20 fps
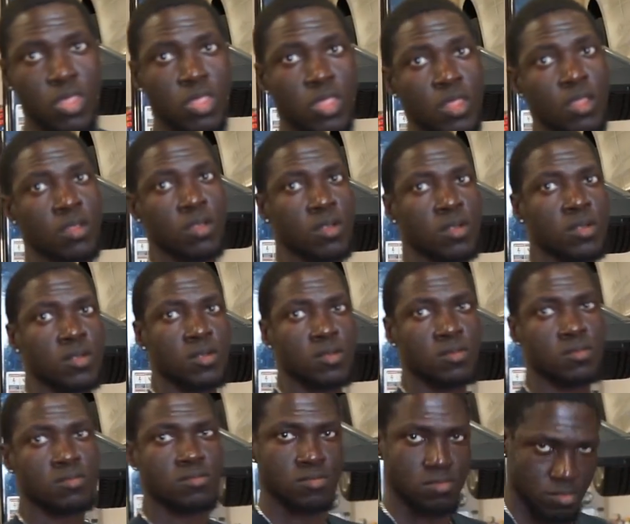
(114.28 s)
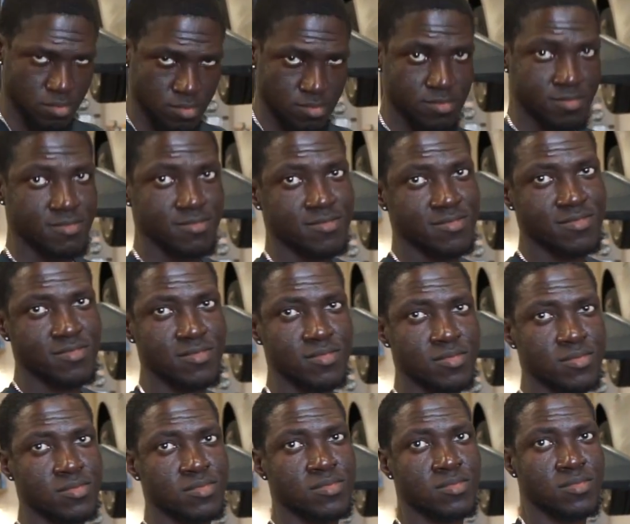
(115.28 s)
let's drive to the house and see if we can put some,
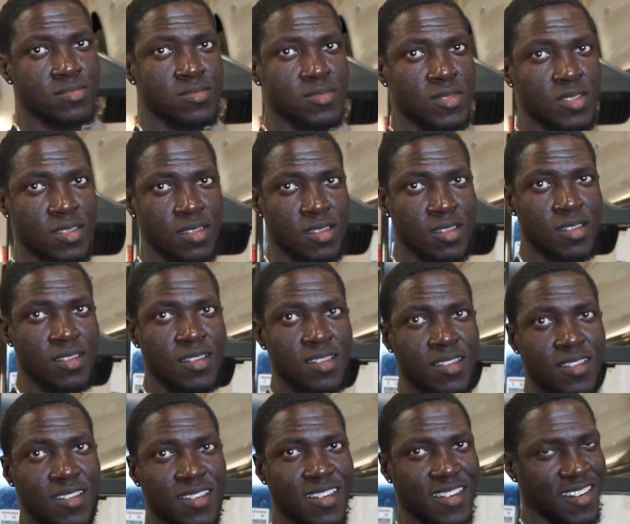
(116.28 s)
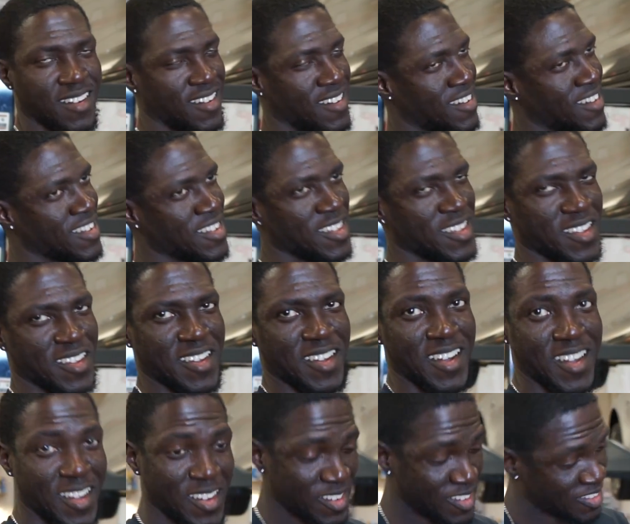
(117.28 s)
I got paper towels and stuff to pick
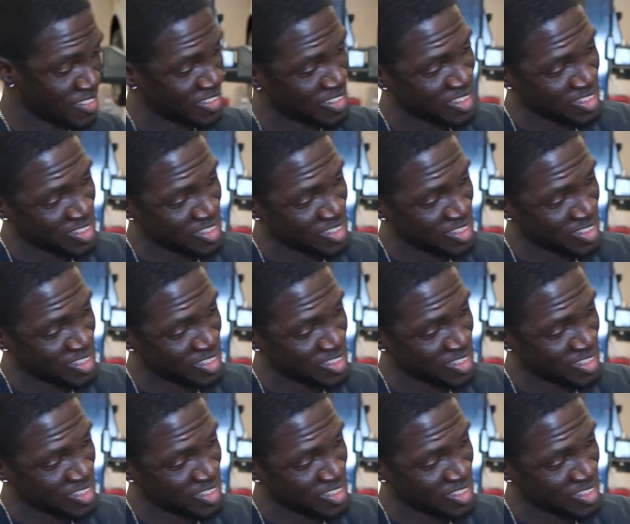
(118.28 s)
up. Shop